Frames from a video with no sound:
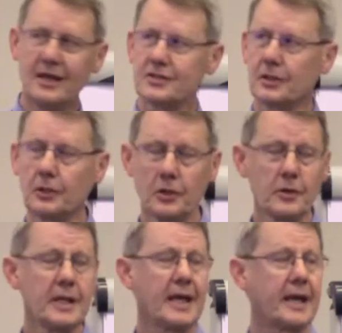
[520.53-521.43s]
So,
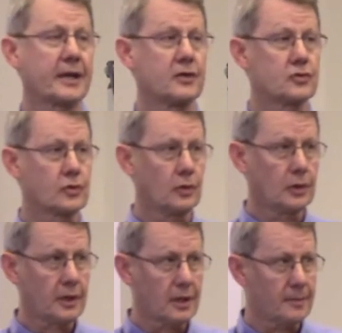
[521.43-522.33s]
learning how to
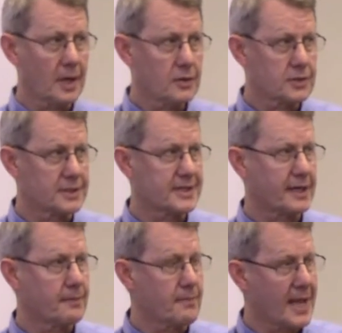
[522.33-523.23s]
control our emotions, how
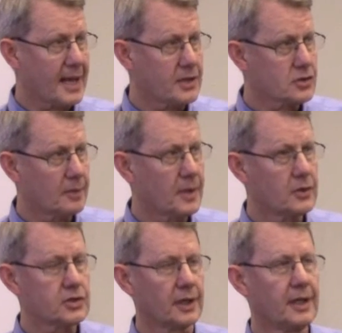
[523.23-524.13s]
to manage our
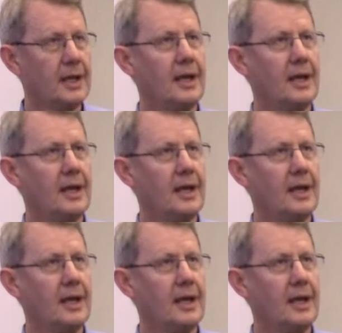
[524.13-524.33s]
emotion,